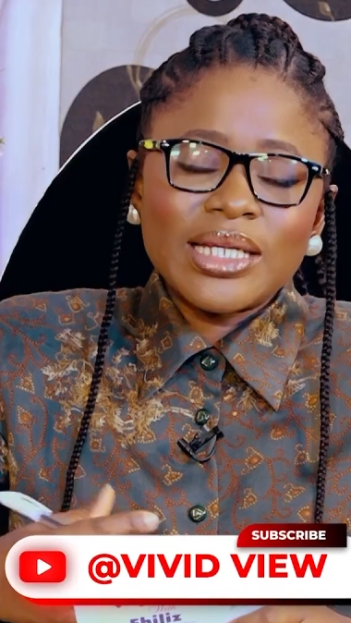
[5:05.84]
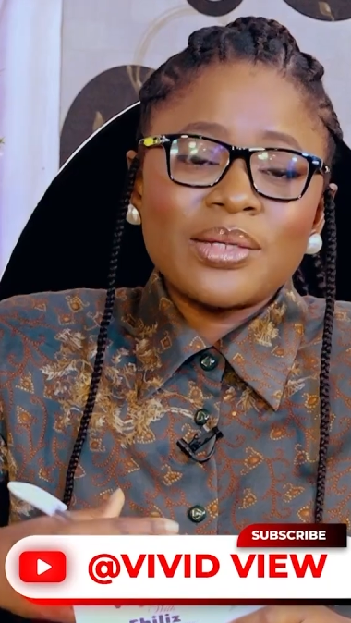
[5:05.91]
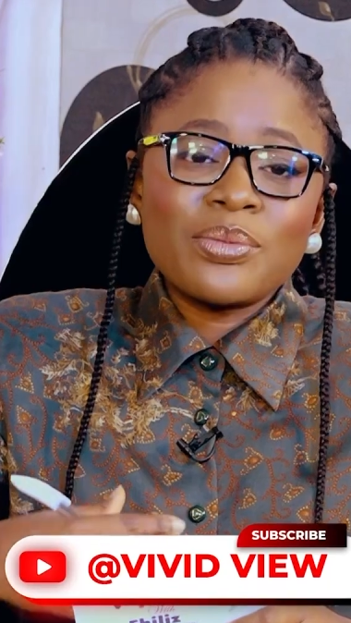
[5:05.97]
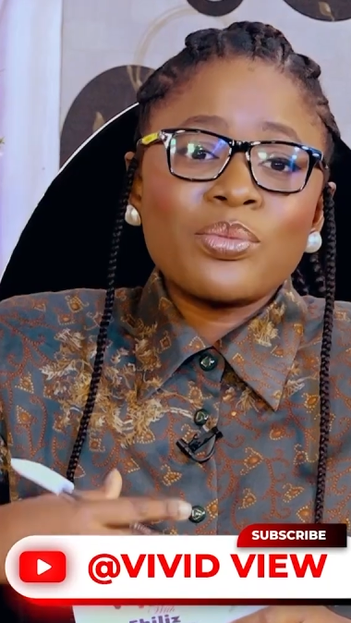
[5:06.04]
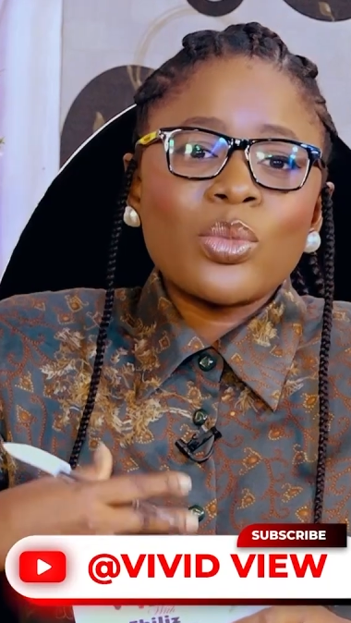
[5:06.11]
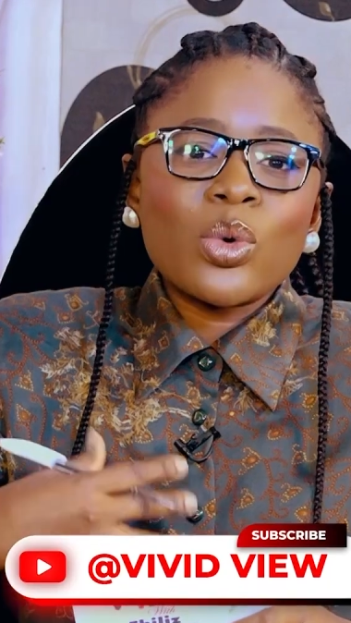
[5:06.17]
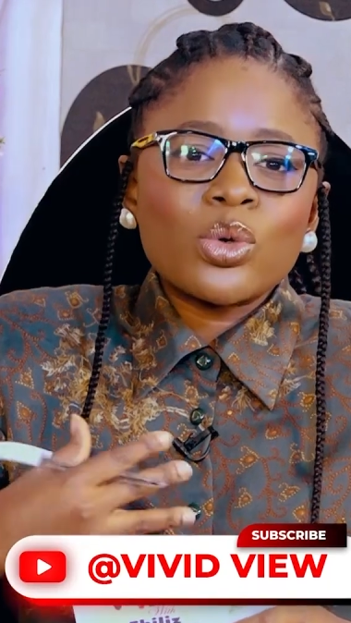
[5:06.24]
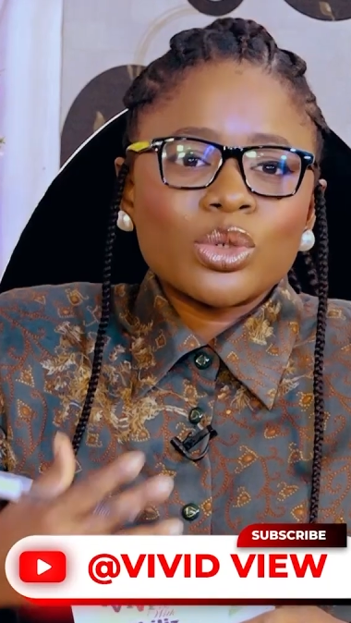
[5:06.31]
an
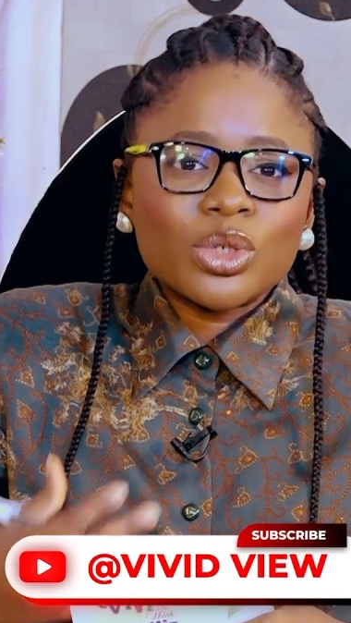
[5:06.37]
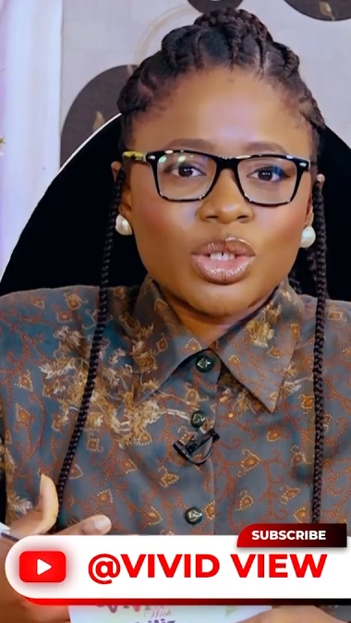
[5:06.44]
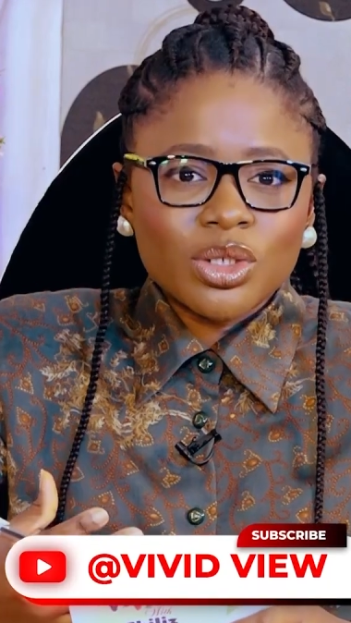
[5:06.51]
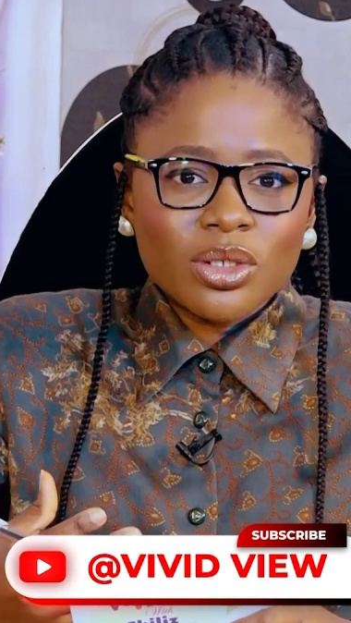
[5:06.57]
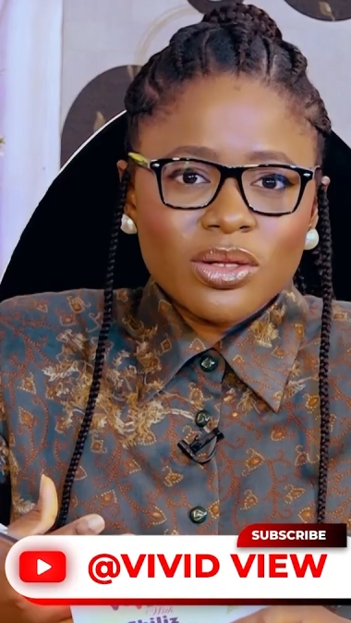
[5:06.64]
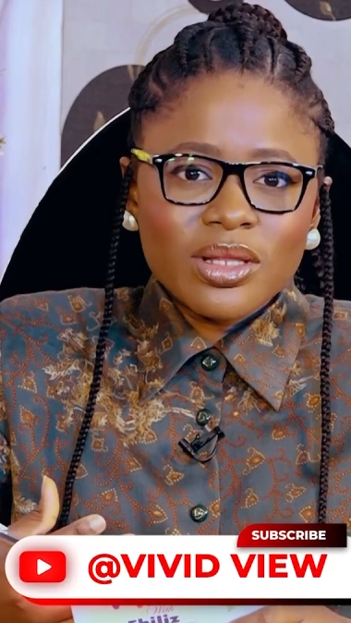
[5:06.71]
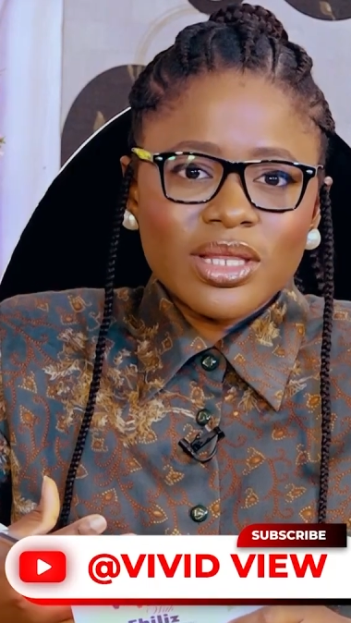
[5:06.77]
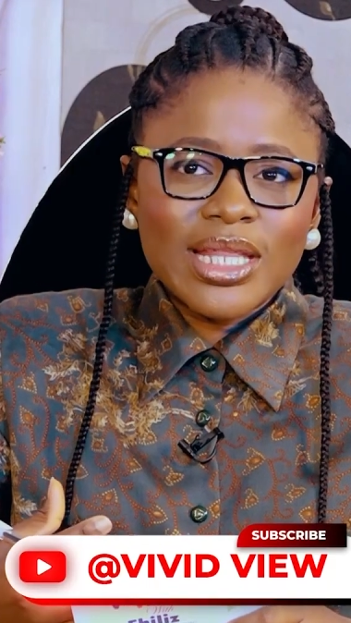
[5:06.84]

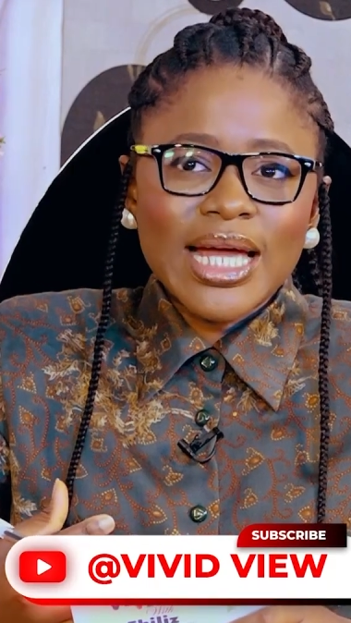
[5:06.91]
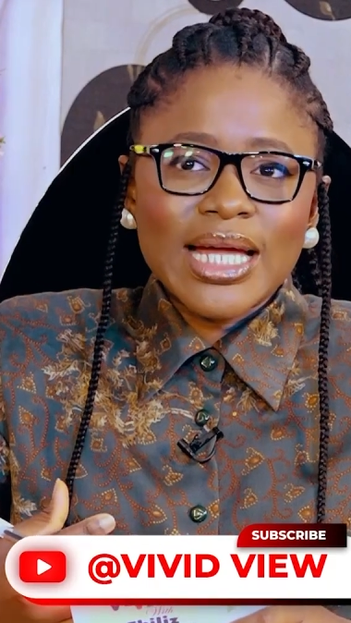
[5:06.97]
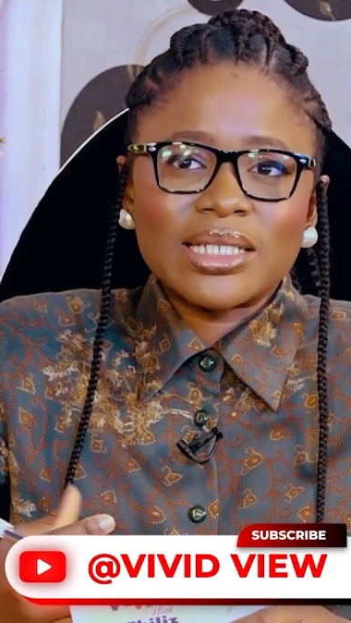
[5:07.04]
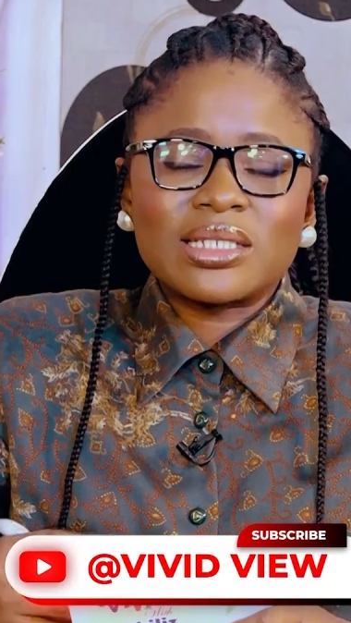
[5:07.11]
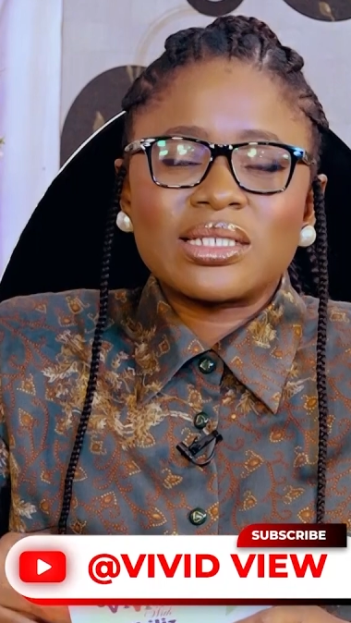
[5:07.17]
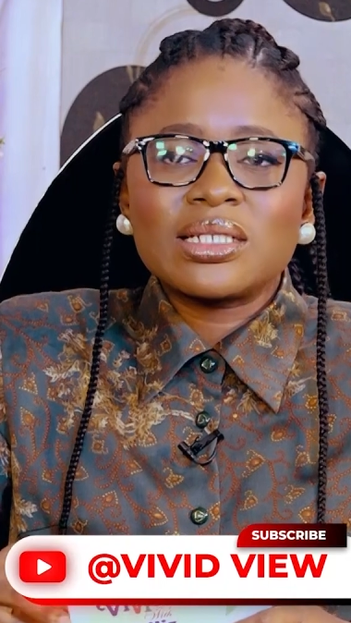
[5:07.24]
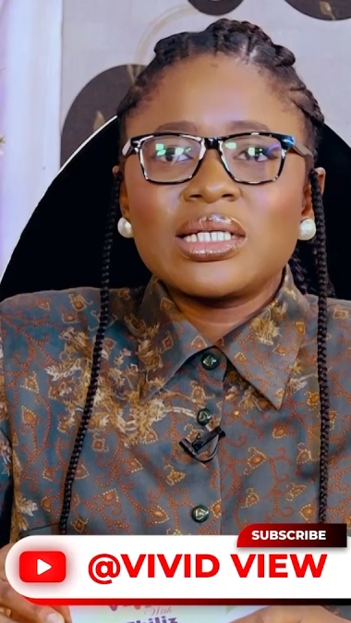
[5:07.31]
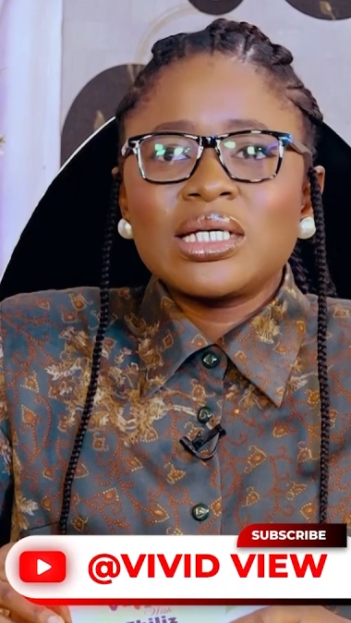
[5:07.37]
emotion mm.
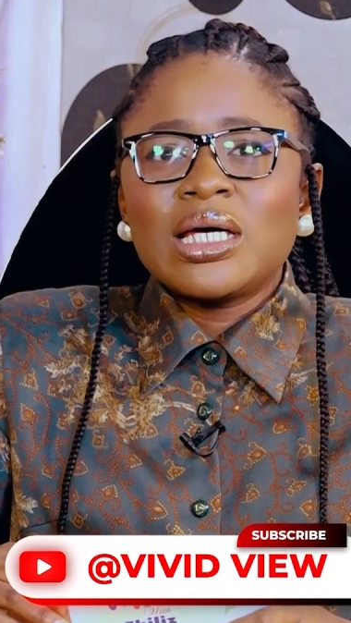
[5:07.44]
that